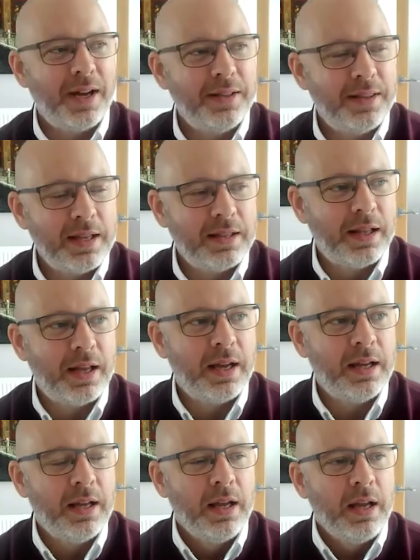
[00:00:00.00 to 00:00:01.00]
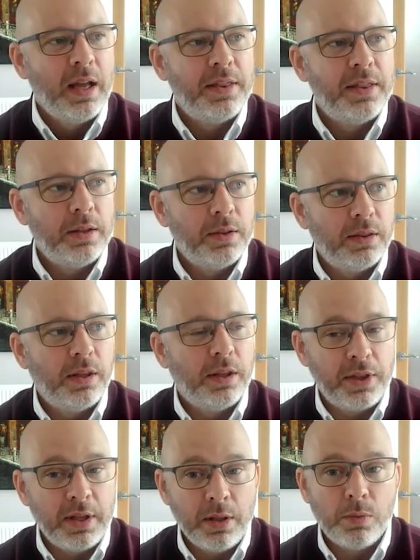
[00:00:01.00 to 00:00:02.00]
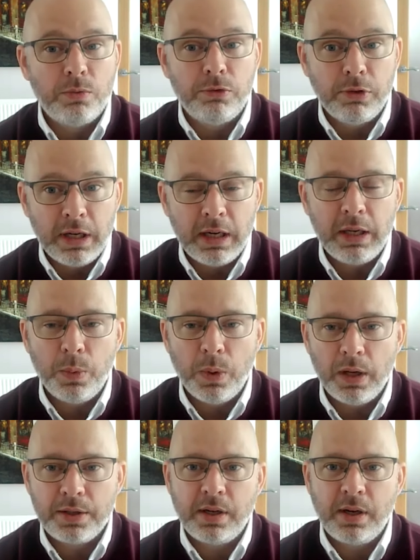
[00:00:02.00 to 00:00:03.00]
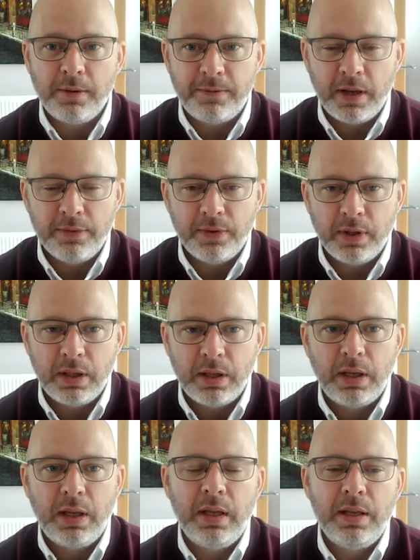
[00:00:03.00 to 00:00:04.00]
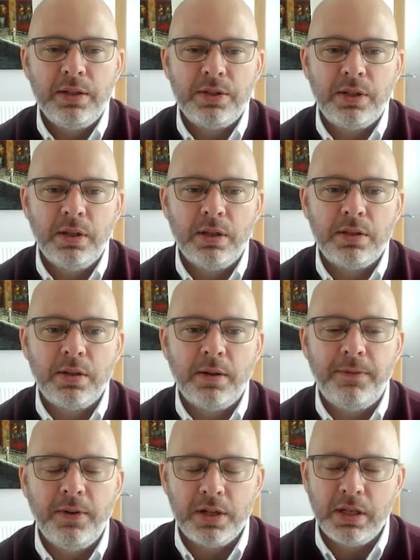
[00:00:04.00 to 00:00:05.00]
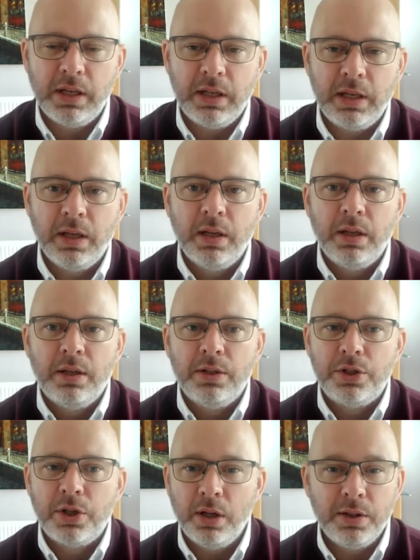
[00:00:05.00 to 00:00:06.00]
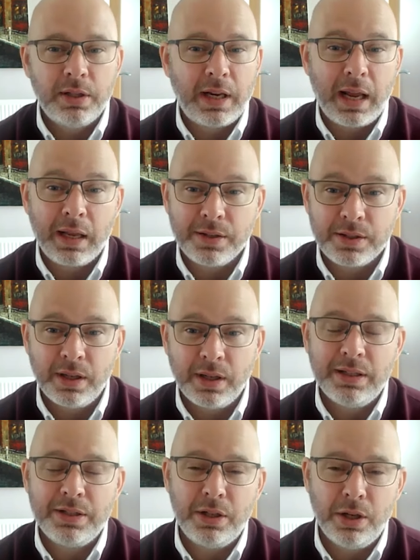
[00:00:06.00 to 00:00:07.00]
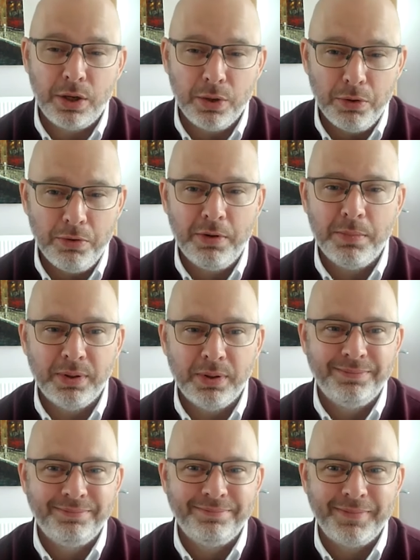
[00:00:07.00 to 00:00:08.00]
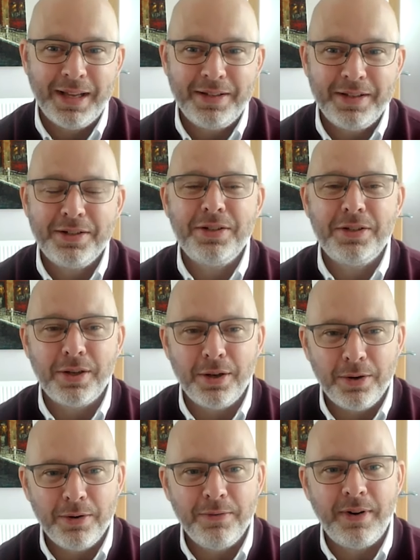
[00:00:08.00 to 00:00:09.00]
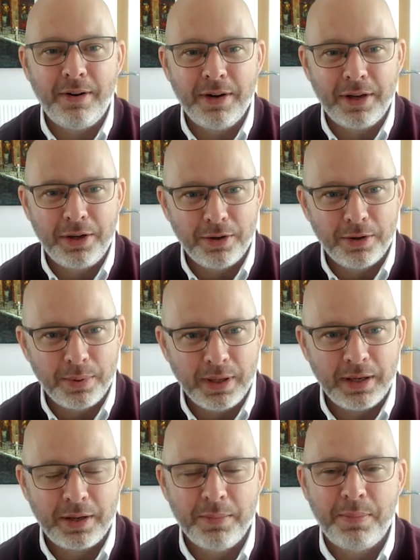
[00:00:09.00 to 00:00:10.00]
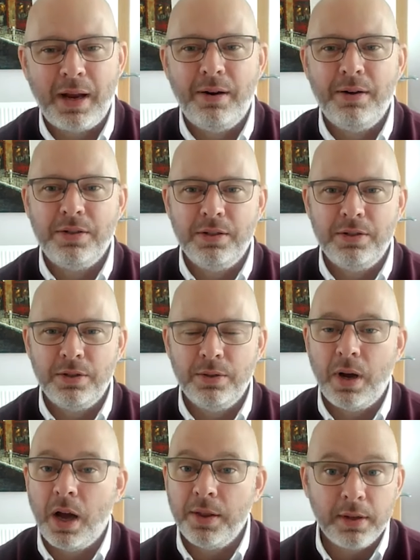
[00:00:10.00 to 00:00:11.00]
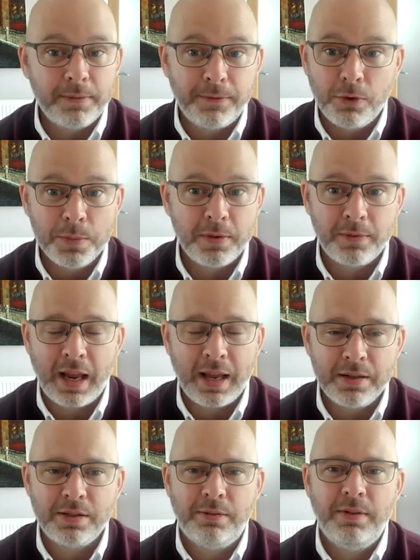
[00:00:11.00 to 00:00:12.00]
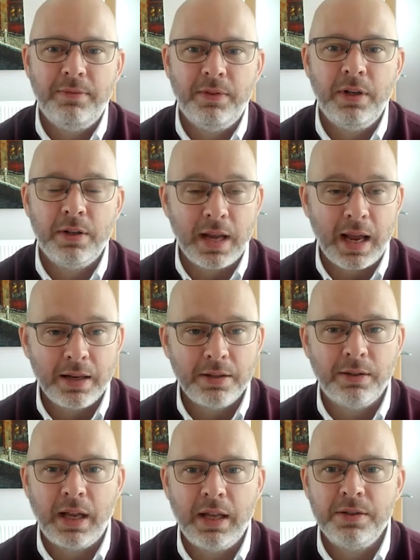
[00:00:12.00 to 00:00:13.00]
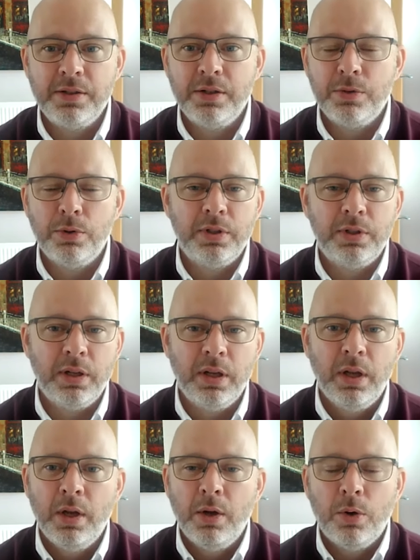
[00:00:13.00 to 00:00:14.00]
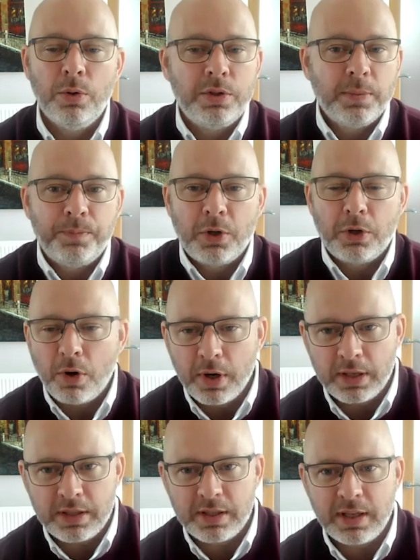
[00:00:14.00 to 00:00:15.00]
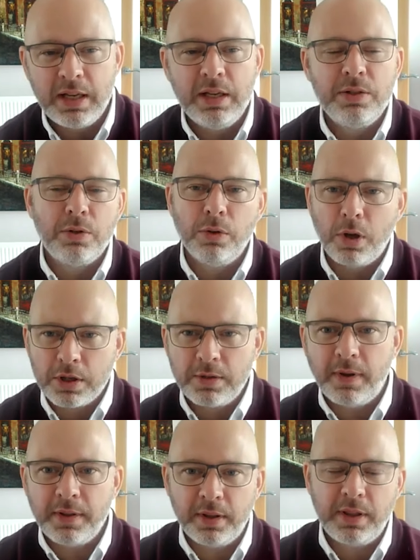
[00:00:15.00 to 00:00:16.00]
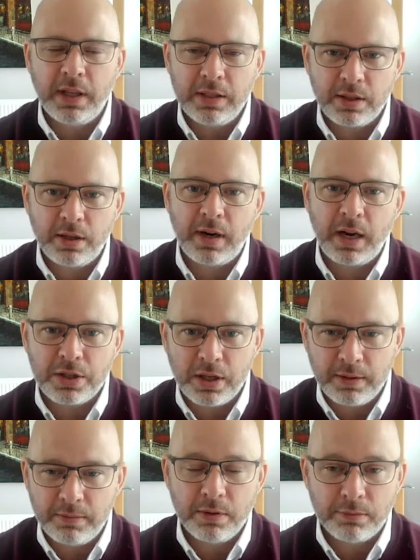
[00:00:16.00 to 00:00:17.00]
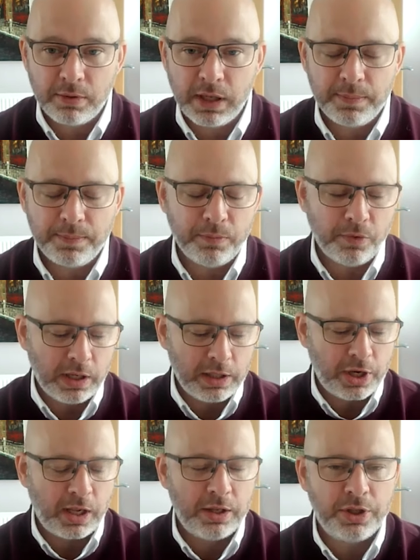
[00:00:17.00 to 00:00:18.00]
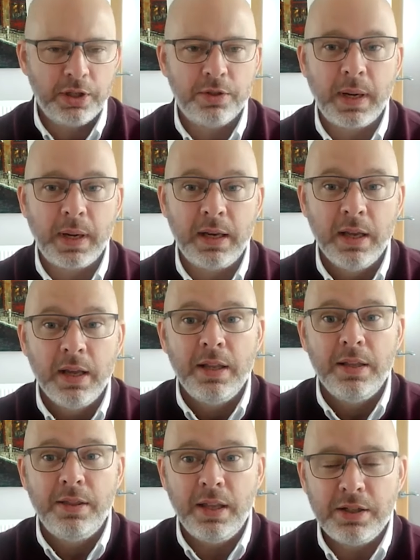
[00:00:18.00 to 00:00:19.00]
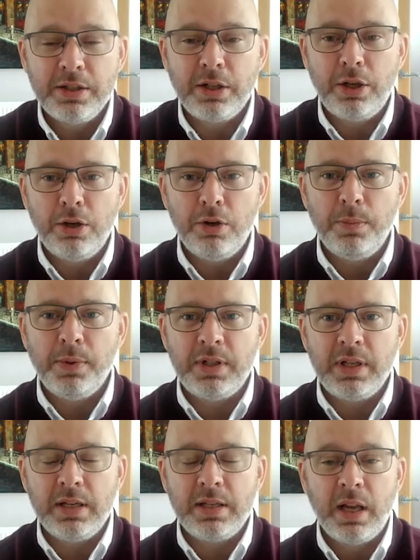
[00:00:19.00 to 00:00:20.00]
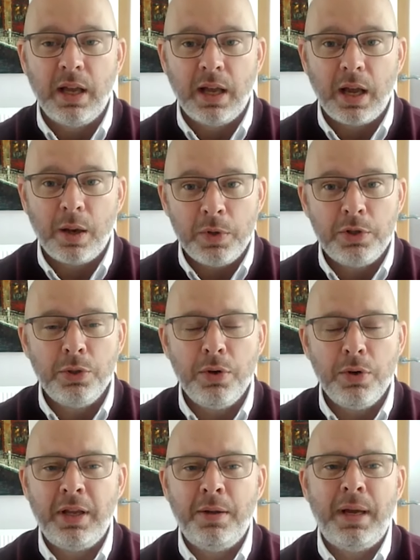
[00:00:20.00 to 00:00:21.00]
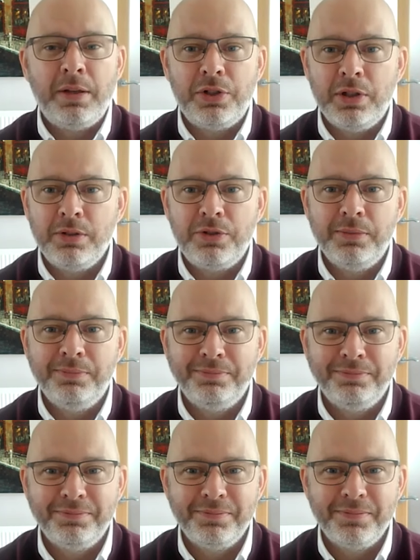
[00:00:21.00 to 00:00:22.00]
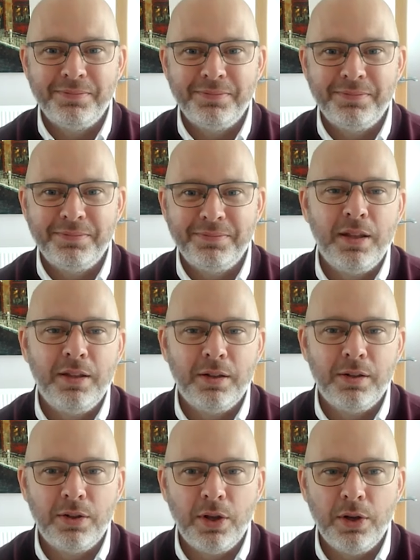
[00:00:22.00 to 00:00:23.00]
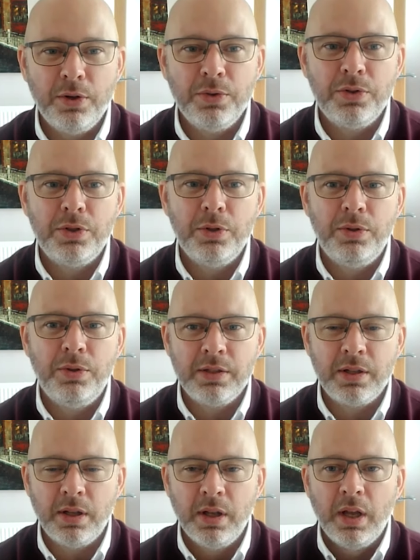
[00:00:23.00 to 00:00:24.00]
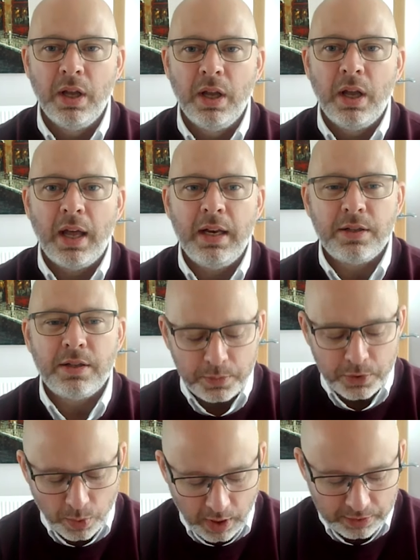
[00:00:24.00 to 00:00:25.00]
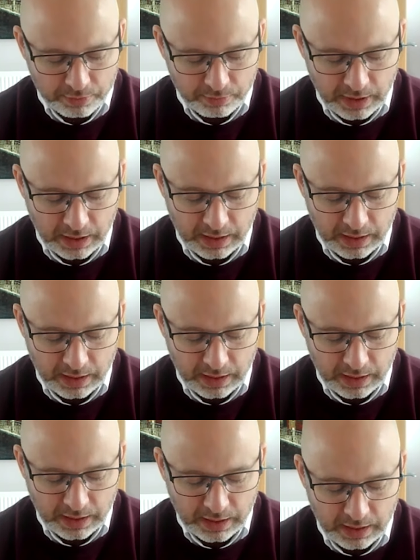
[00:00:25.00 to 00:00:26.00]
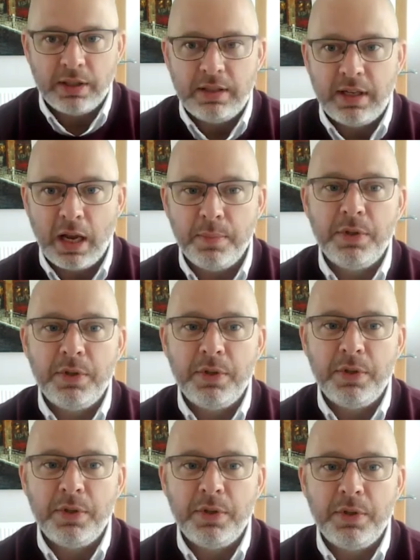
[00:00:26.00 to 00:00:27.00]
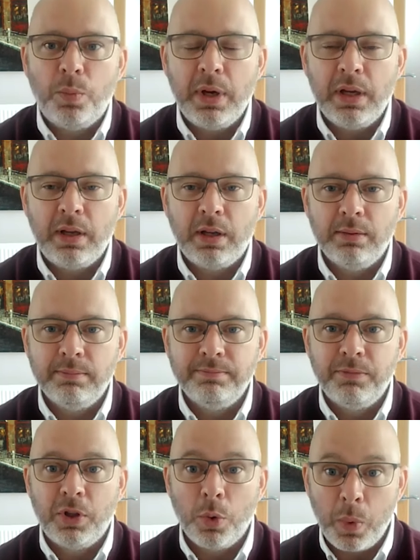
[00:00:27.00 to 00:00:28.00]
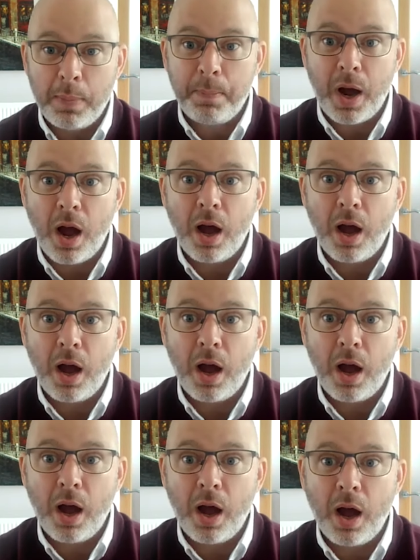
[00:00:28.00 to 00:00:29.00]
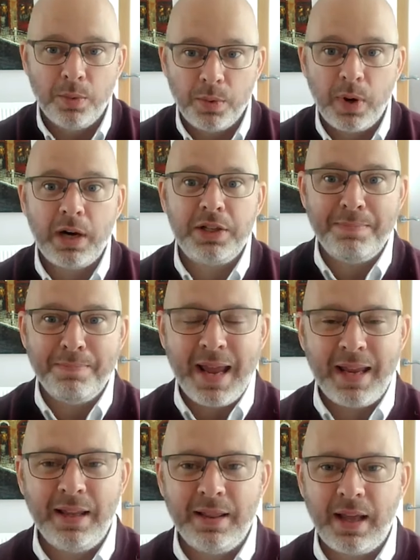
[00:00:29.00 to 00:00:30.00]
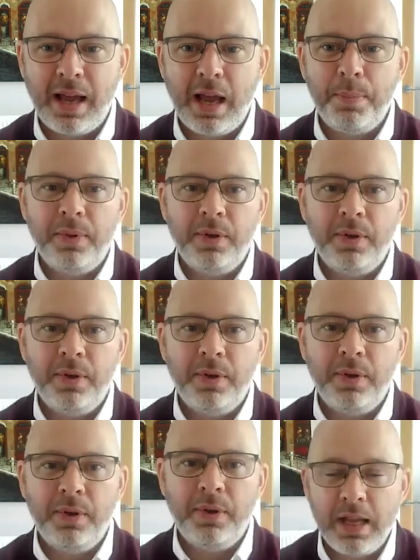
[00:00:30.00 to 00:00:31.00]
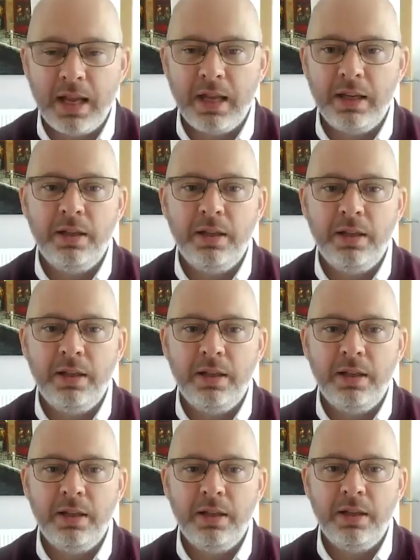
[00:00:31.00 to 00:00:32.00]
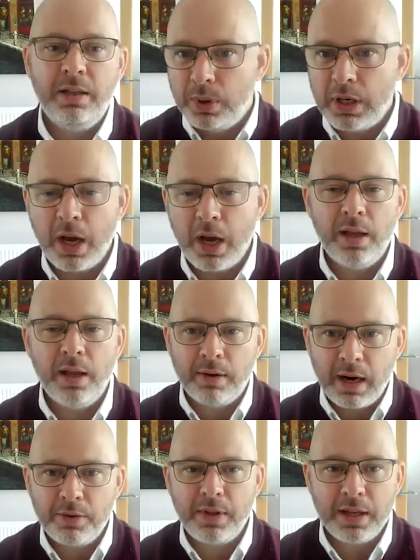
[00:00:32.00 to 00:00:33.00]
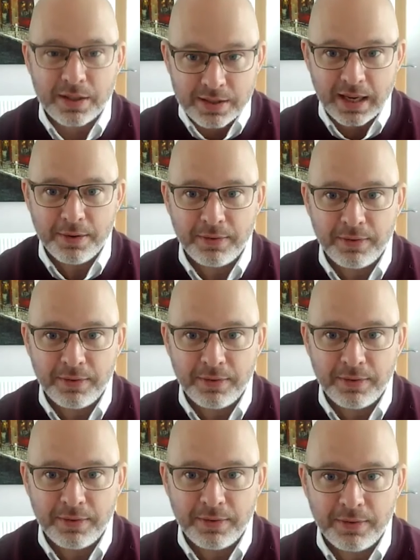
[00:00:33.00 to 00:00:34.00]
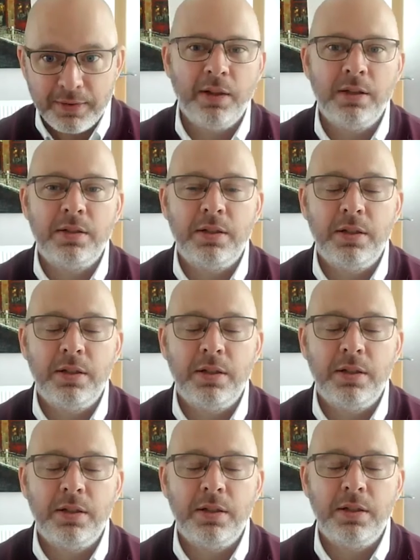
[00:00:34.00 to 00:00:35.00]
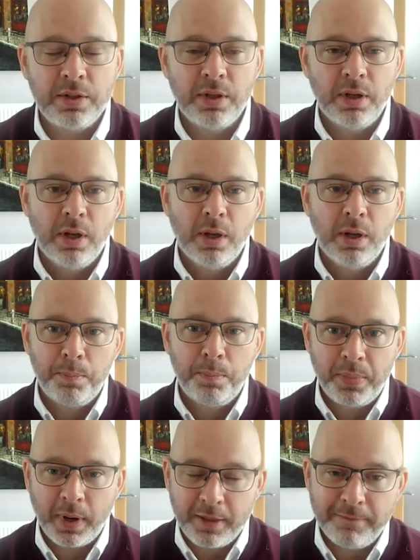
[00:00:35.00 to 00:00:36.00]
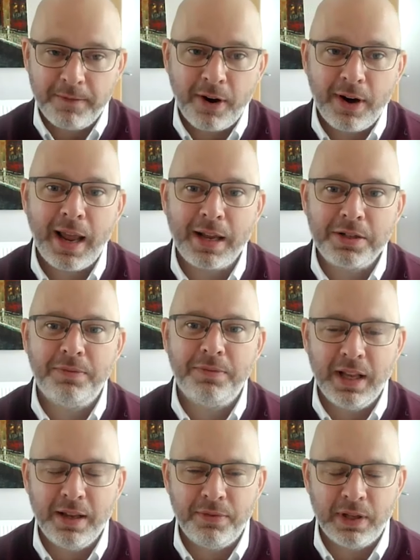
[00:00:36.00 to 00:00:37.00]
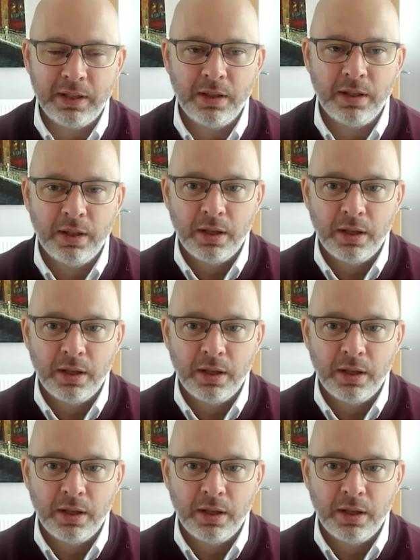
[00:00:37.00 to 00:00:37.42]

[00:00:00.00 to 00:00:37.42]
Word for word: Mm-hmm. I think there, I think the thing that really works in our favor is that firstly, childhood cancer is curable it is so very curable in comparison to other forms of cancer, even you know, to adult cancers or to or to chronic disease or lots of other things that are actually you know really really challenging to treat. This is a curable disease, and we're talking about children, and I think that those two things that, and it's up to us really to demonstrate that we can that we're part of that. You know, we're actually making that happen. That every day you and I are out there saving lives, and that donors by the very act of giving